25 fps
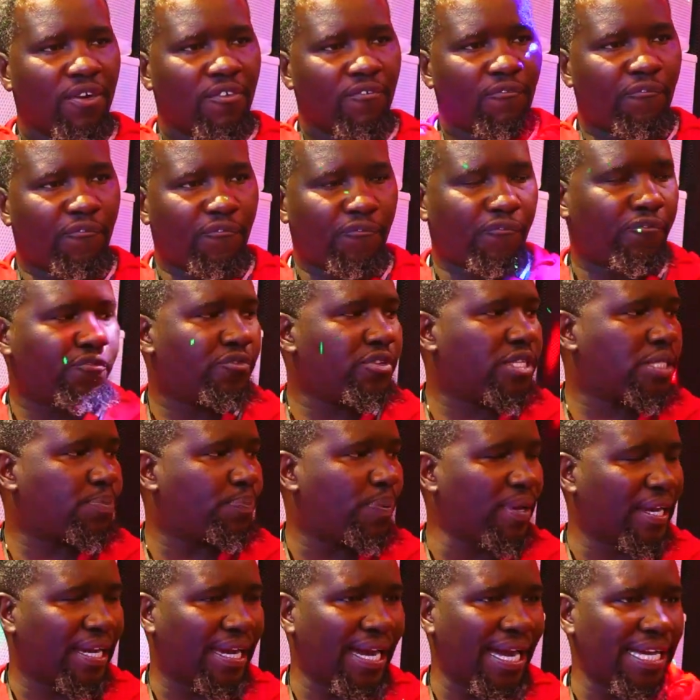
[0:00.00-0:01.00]

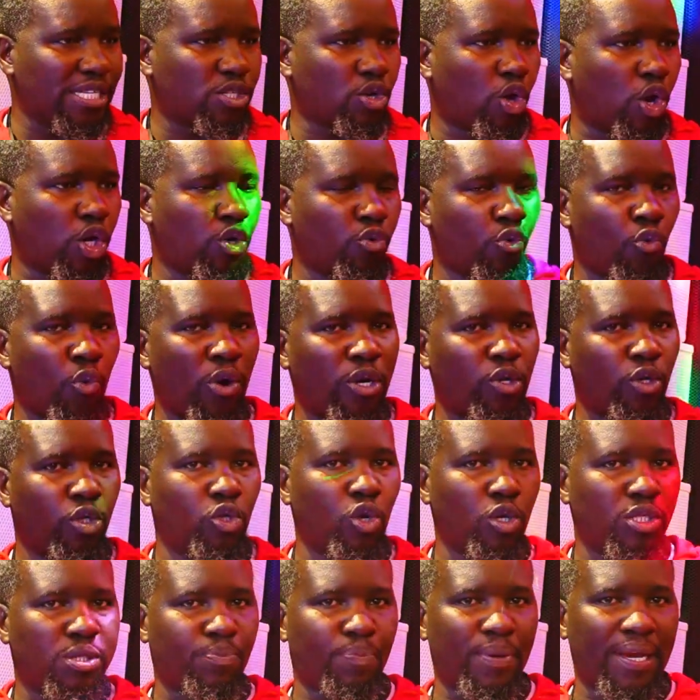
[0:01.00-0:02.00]
speakers on, when you
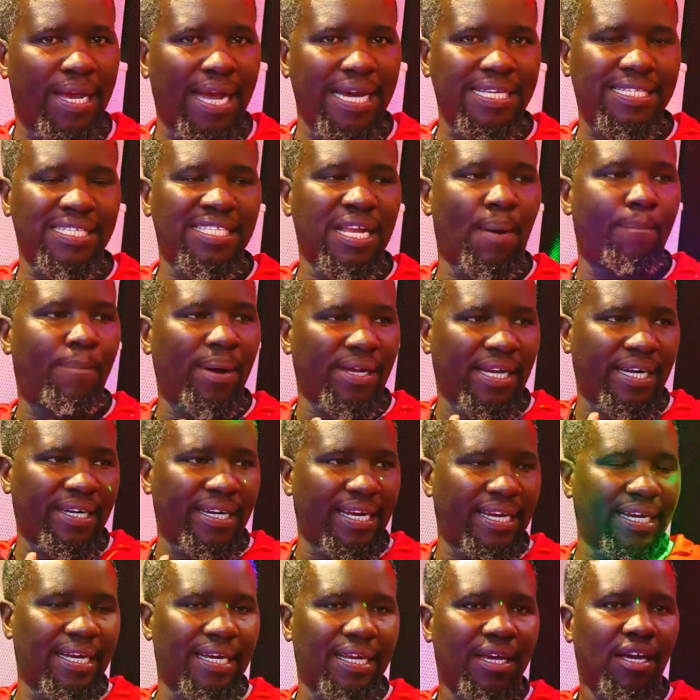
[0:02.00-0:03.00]
do speakers in a
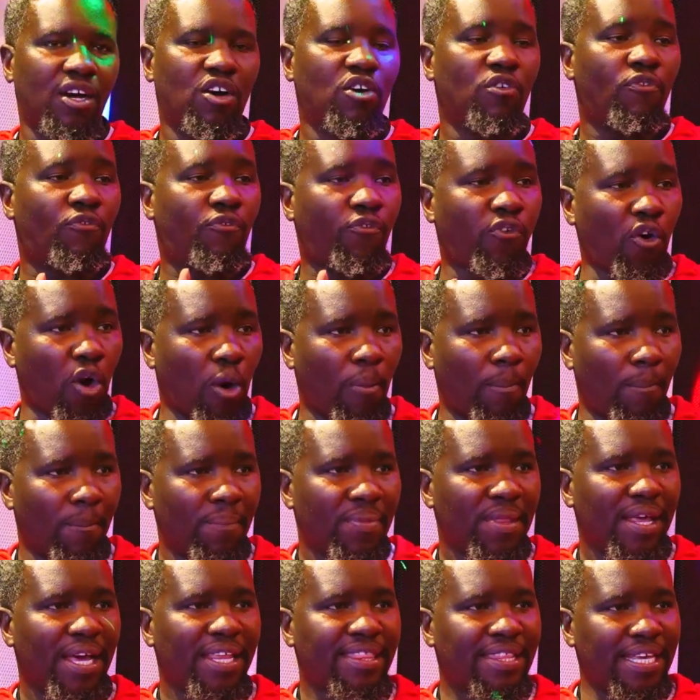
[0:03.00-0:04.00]
parallel form,
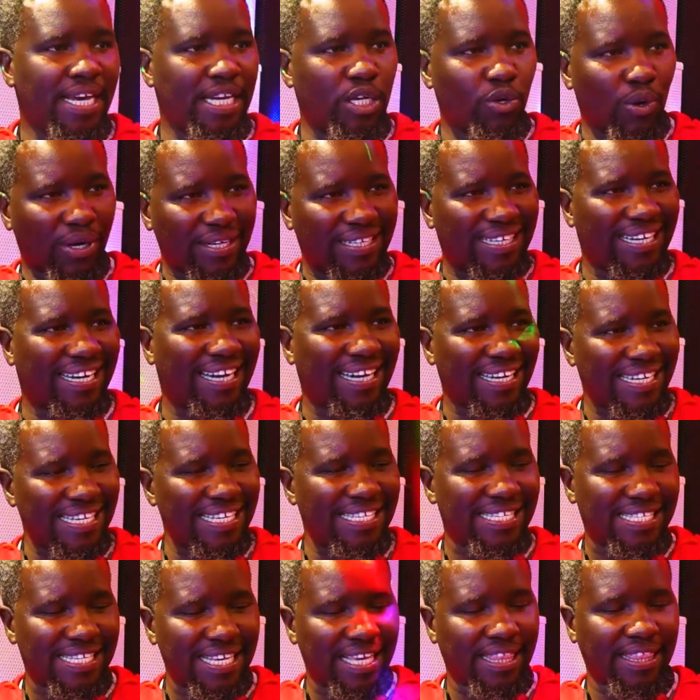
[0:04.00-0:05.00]
then you are
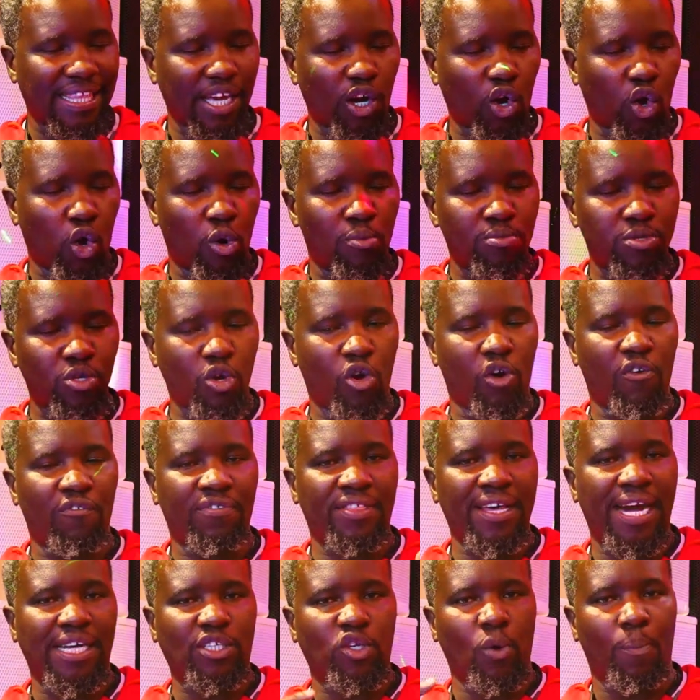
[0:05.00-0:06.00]
decreasing the ohms of
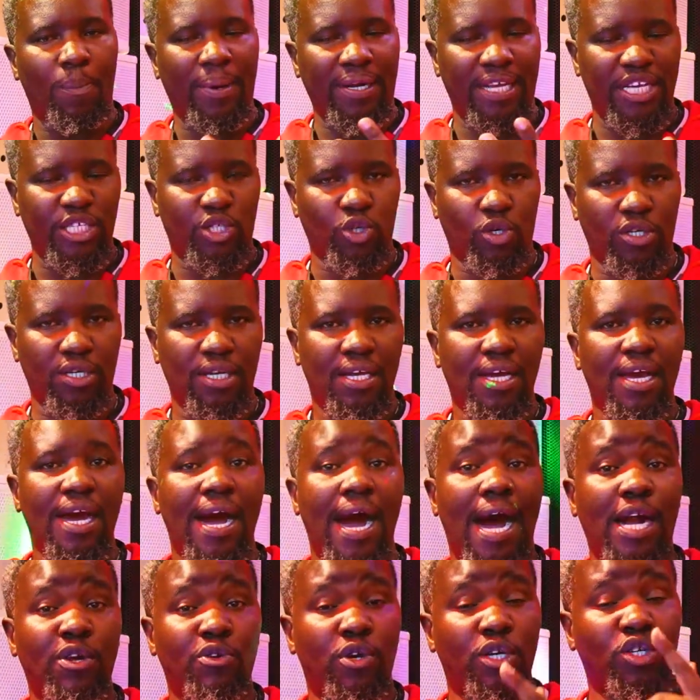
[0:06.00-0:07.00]
that operation.
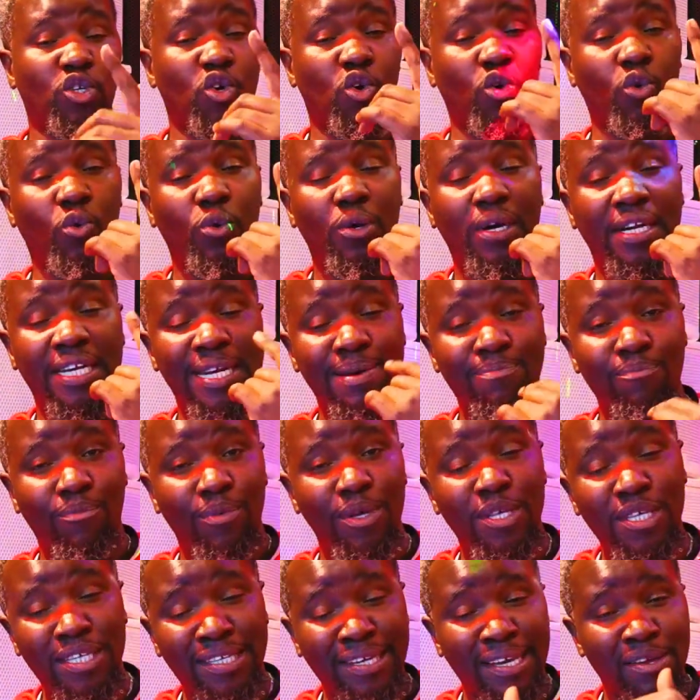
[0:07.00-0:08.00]
And when you, re
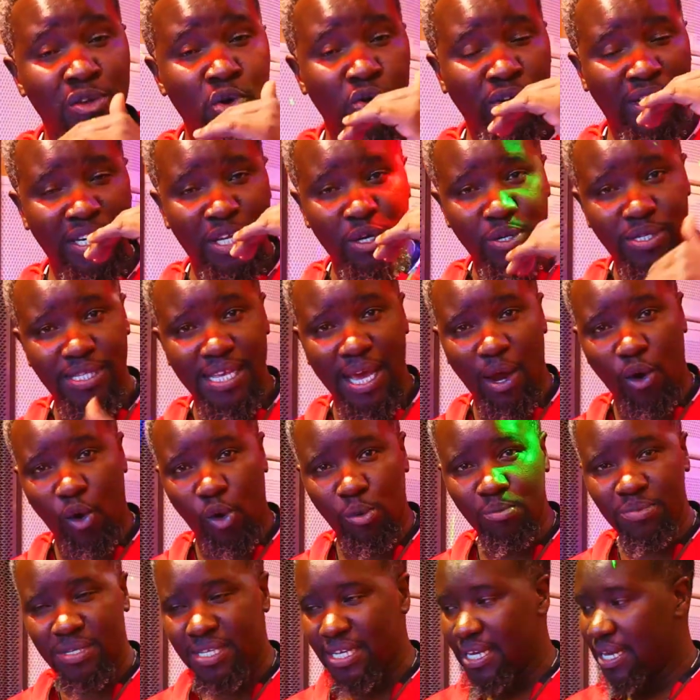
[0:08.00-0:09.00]
you reduce the
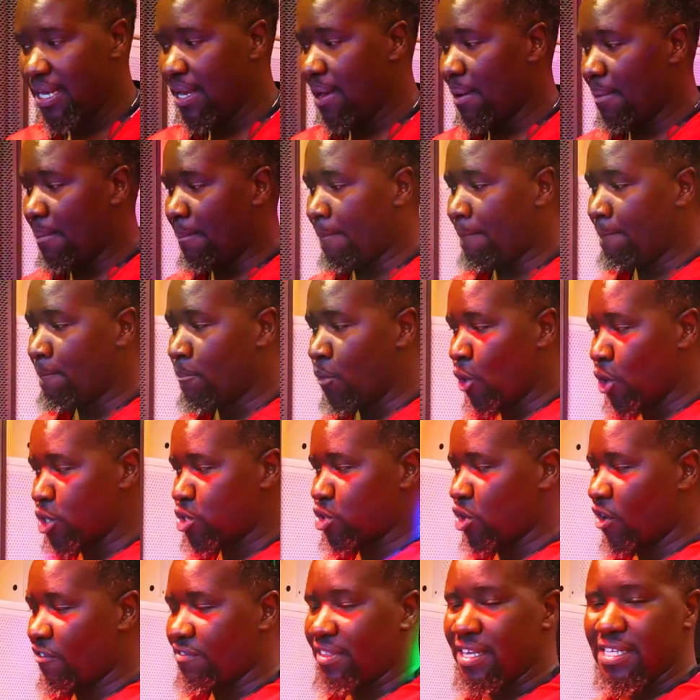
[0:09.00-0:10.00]
ohms, most
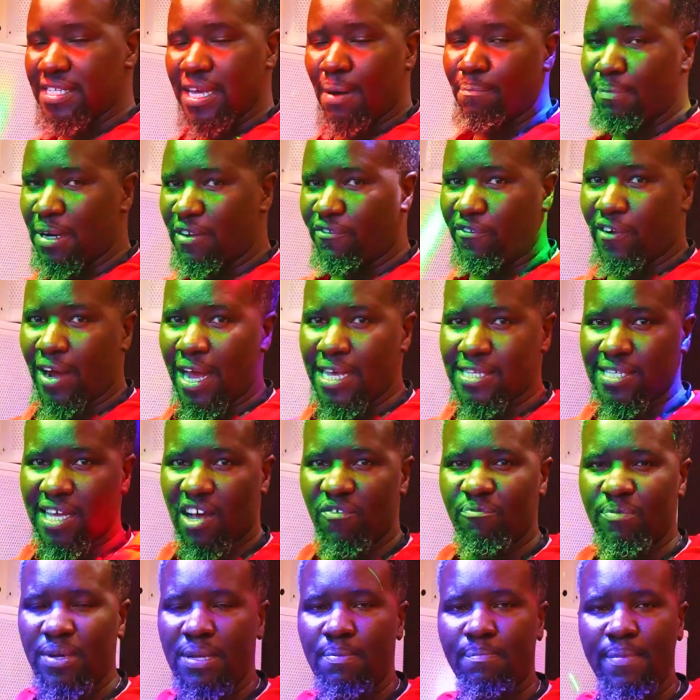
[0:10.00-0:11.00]
of these amplifiers
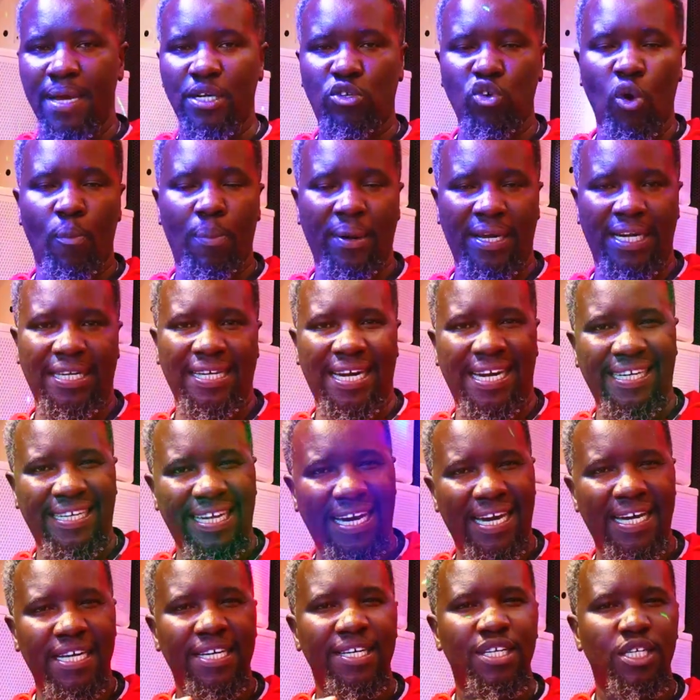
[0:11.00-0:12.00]
have been made to operate
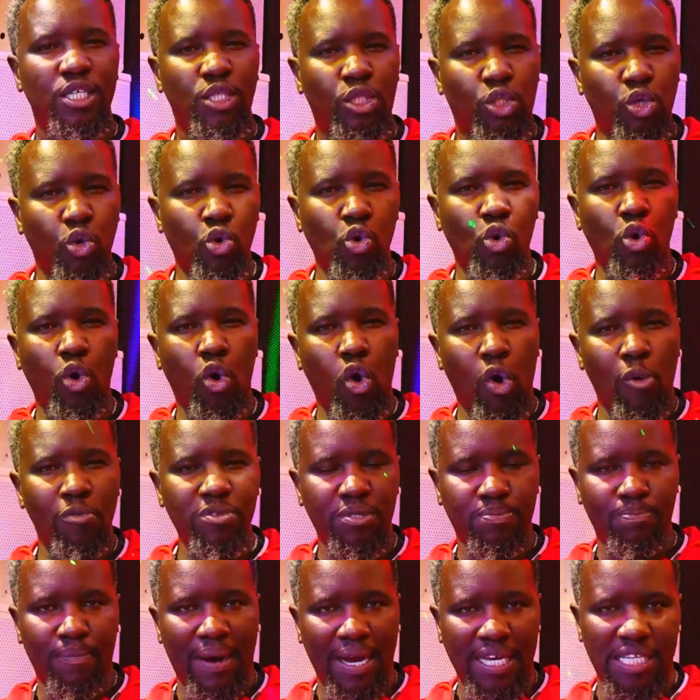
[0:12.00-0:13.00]
under 2
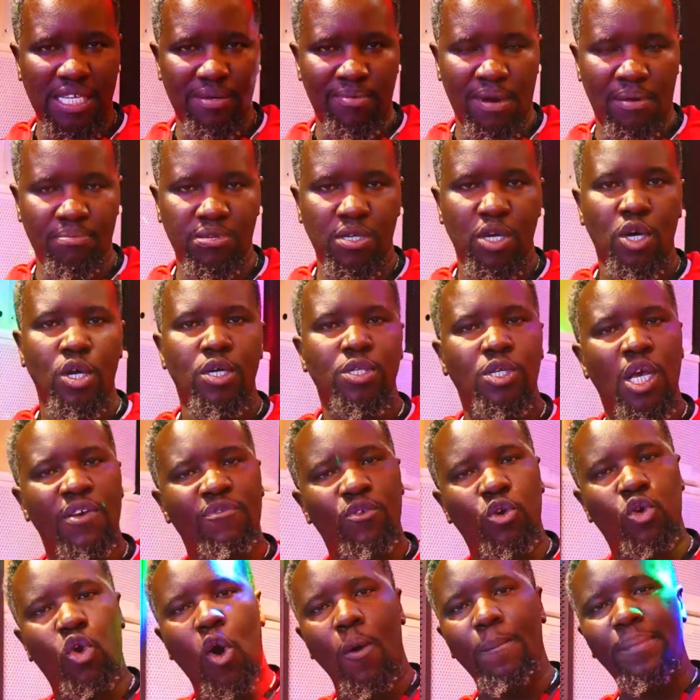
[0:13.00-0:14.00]
ohms maximums. If
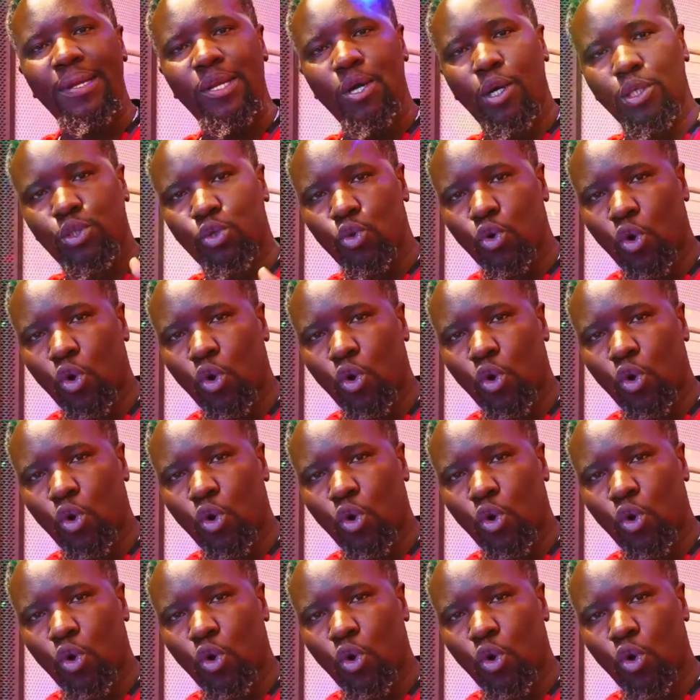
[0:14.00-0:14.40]
you go below 2